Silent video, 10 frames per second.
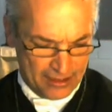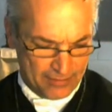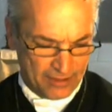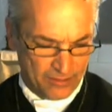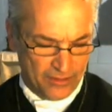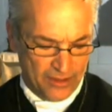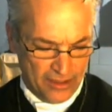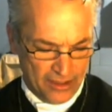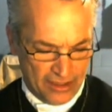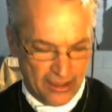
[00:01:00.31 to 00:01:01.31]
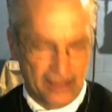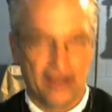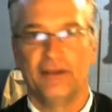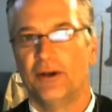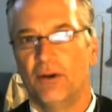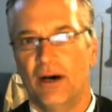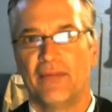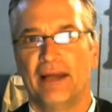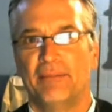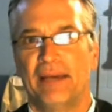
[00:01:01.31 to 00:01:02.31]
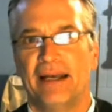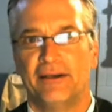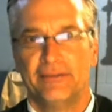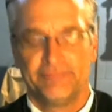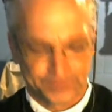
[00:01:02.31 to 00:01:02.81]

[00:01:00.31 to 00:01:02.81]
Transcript: but on that matter.